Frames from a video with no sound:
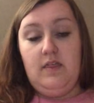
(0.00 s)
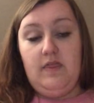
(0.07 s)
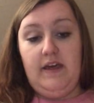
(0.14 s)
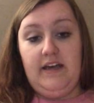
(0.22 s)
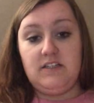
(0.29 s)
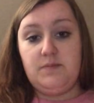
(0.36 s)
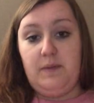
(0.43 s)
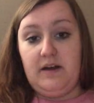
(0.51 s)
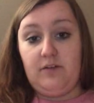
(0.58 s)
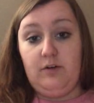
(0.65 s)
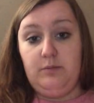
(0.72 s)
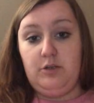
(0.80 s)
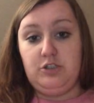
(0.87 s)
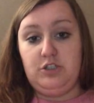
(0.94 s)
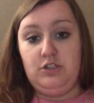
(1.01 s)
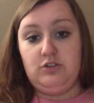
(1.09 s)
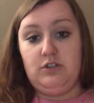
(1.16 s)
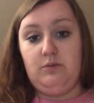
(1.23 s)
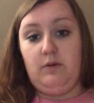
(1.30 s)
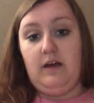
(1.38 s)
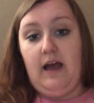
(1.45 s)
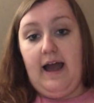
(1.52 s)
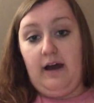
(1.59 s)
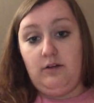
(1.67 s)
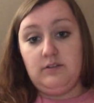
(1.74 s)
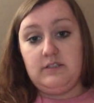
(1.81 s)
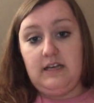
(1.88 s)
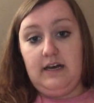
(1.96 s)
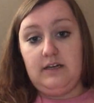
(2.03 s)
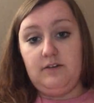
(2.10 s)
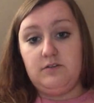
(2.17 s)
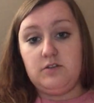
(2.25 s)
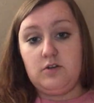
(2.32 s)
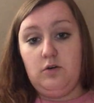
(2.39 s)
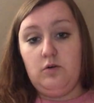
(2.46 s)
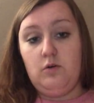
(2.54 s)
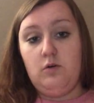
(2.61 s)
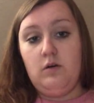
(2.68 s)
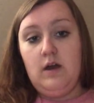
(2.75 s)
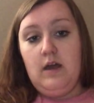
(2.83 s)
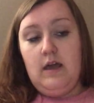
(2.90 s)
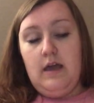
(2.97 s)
they expect from their children outside of school,